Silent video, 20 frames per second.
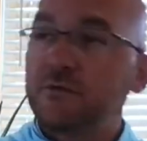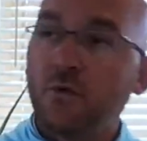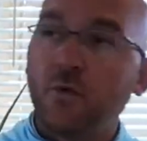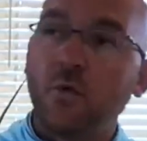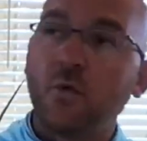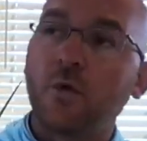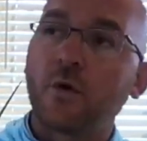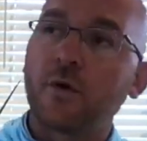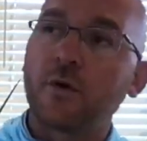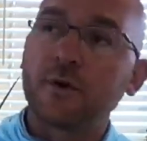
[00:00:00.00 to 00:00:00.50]

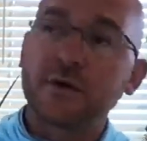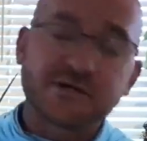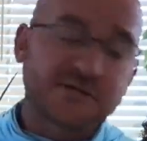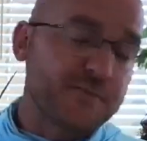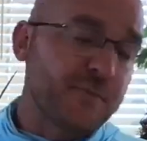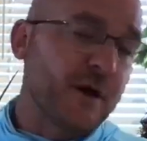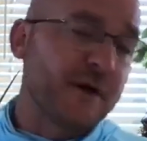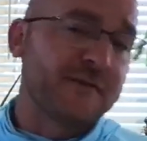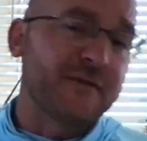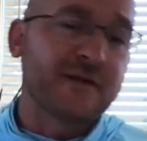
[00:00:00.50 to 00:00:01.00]
or a
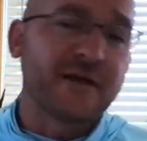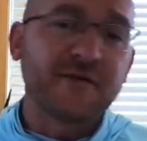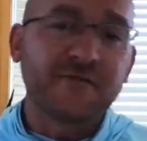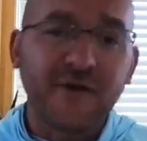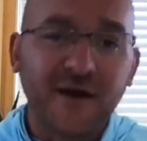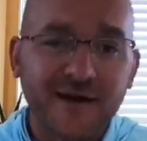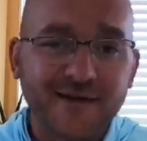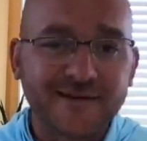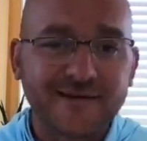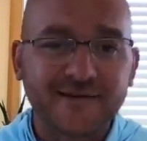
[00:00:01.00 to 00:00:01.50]
spot that I've
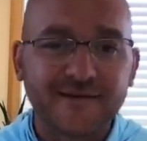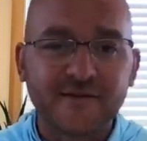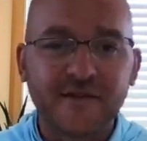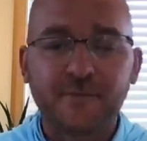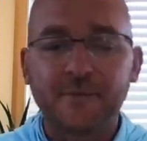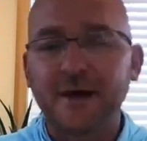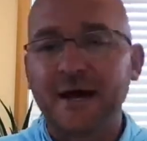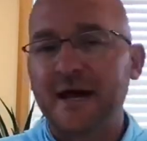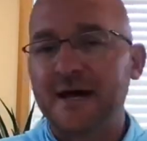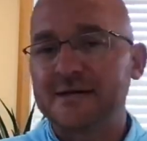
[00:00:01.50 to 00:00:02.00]
hunted in the
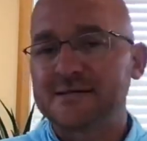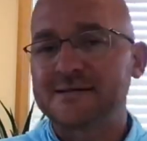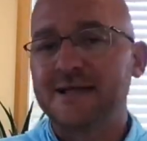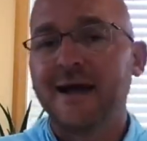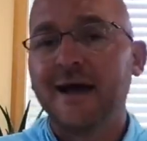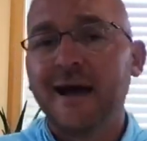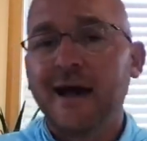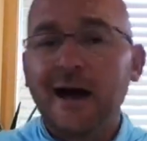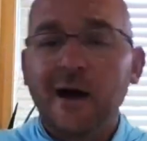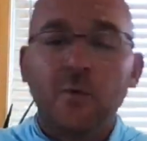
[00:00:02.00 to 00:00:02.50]
past,
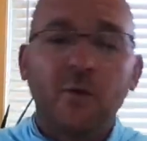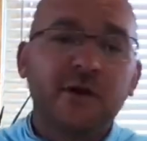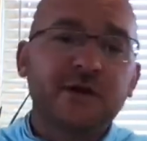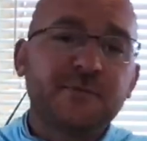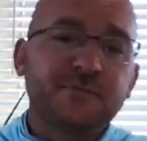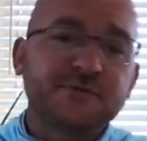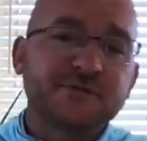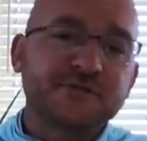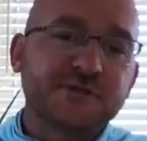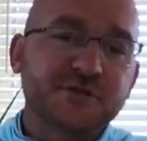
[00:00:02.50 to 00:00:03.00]
I want to
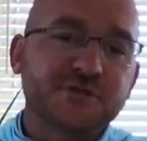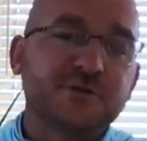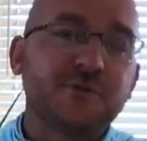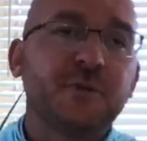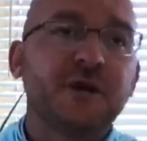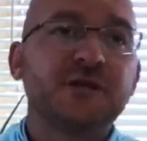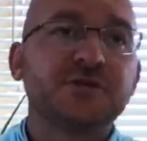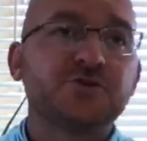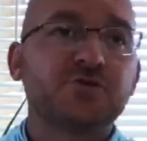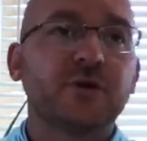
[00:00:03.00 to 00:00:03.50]
position
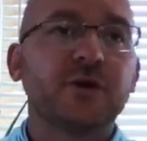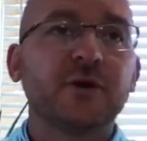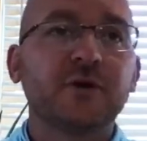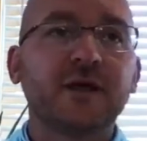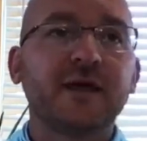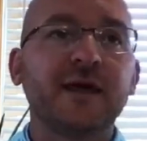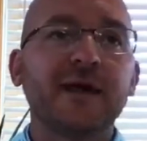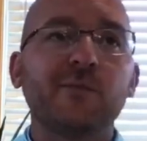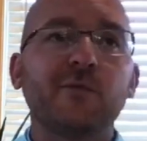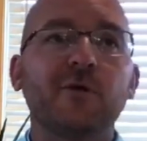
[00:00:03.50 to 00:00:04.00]
my trail
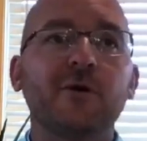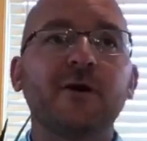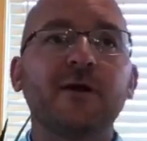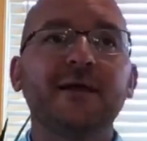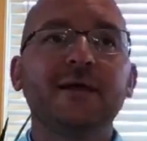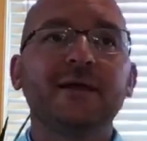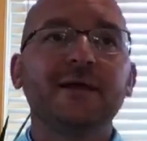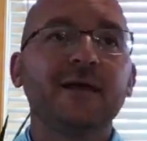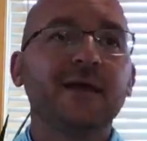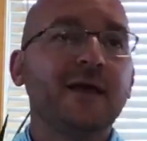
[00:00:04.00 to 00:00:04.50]
camera
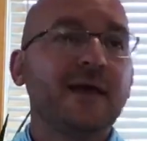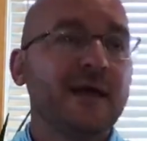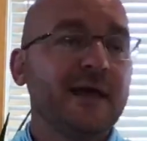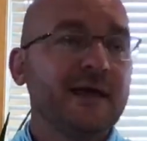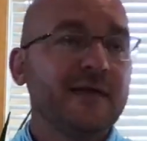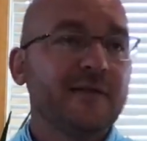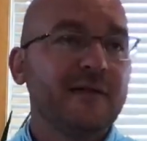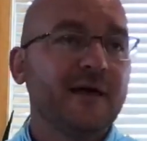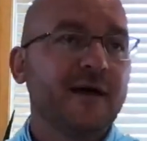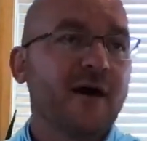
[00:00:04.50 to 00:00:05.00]

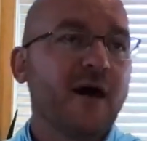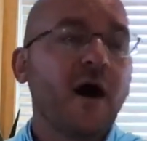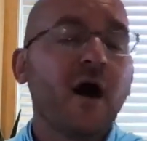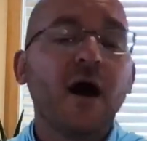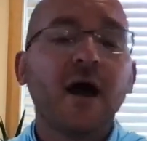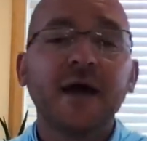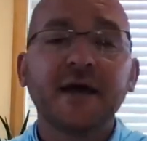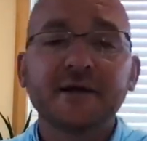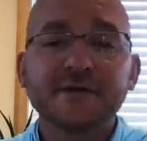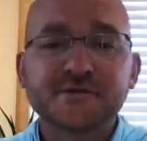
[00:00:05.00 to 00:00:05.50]
in the
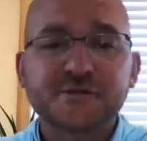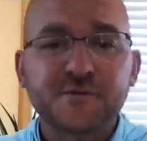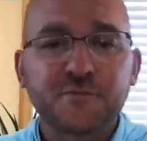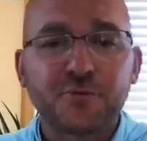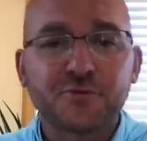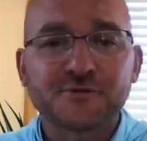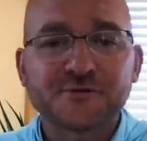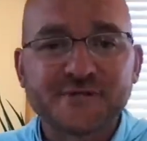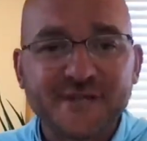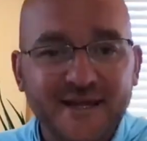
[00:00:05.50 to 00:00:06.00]
highest
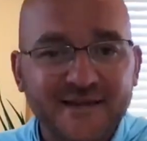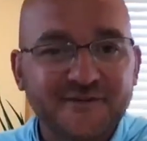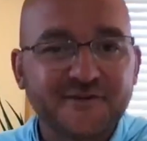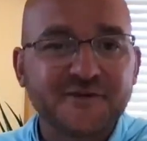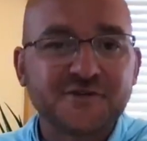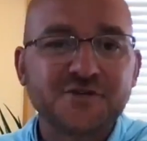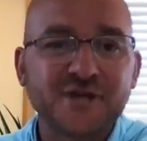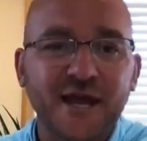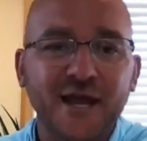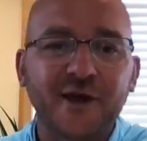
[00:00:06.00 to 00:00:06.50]

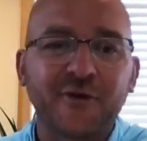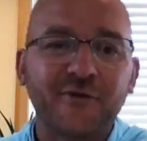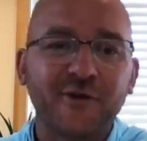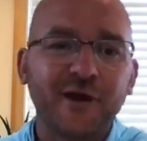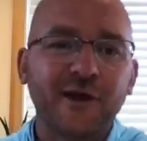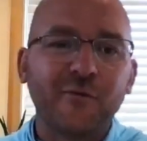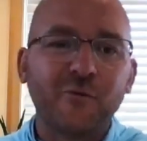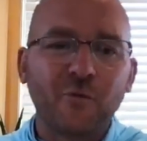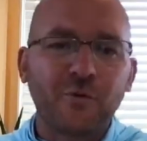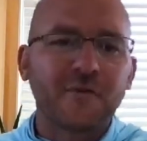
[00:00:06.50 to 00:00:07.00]
percentage
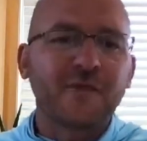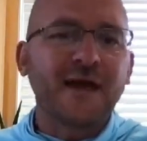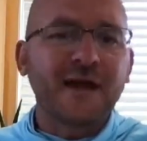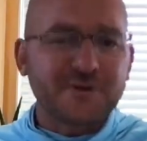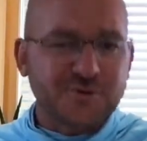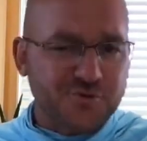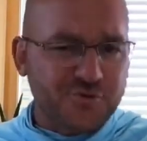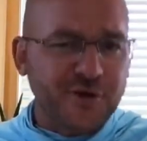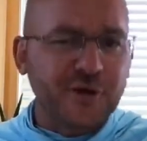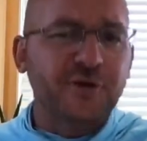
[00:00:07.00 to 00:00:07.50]
area where that
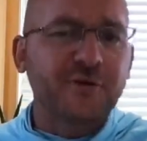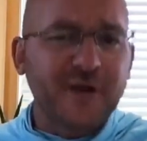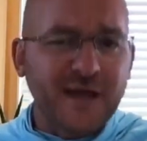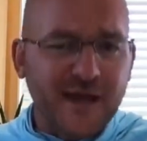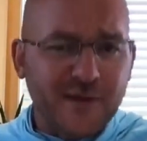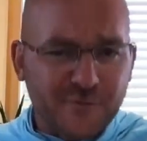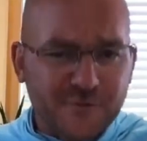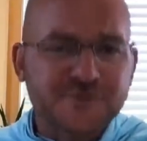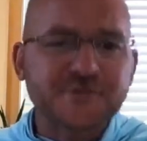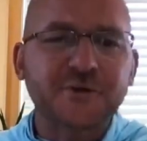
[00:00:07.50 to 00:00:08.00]
trail
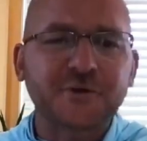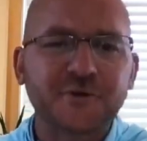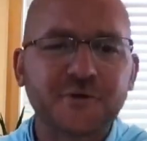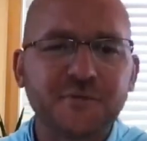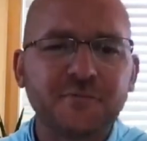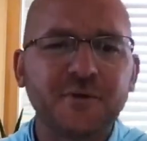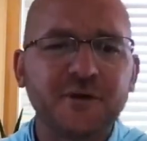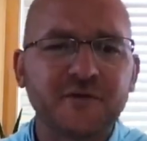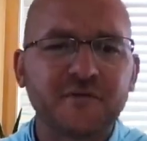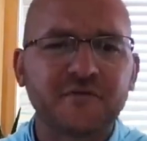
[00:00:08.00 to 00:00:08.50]
camera is going to
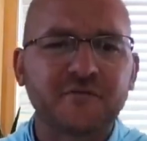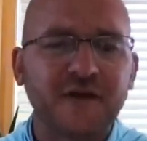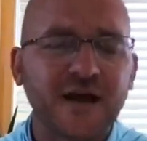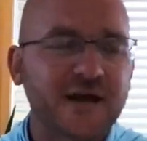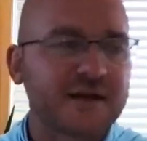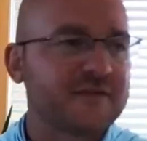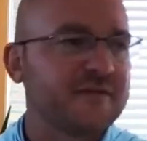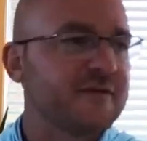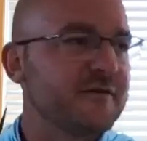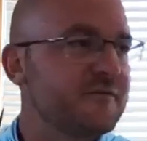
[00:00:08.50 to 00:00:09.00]
be
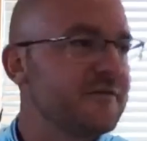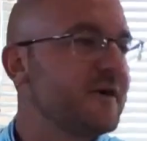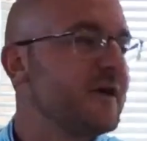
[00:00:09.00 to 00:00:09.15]
effective.